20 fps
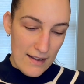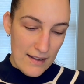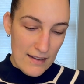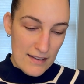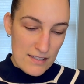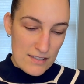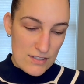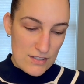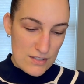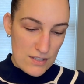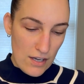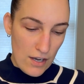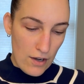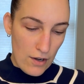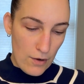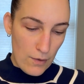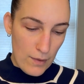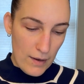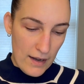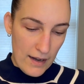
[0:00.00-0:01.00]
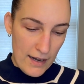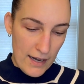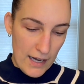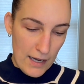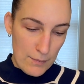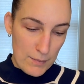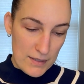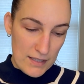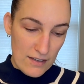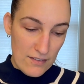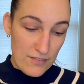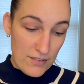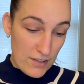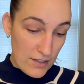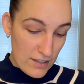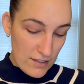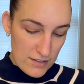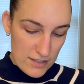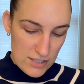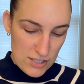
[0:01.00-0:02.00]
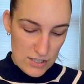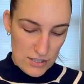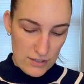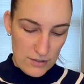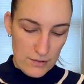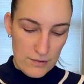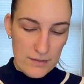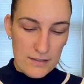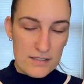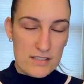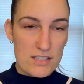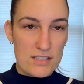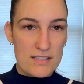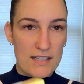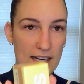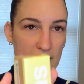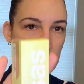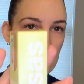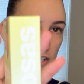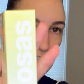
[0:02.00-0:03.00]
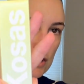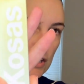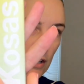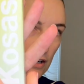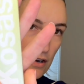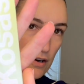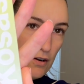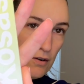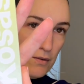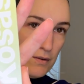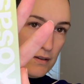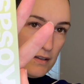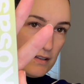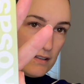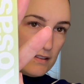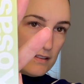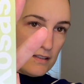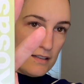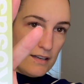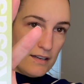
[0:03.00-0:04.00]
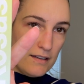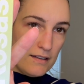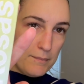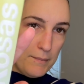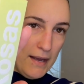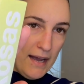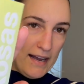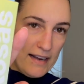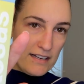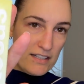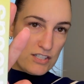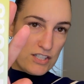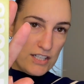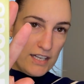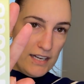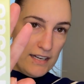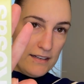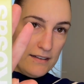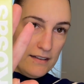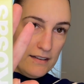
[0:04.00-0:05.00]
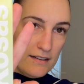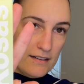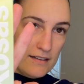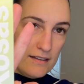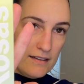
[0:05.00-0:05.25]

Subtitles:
So without further ado, I'm just gonna show the packaging.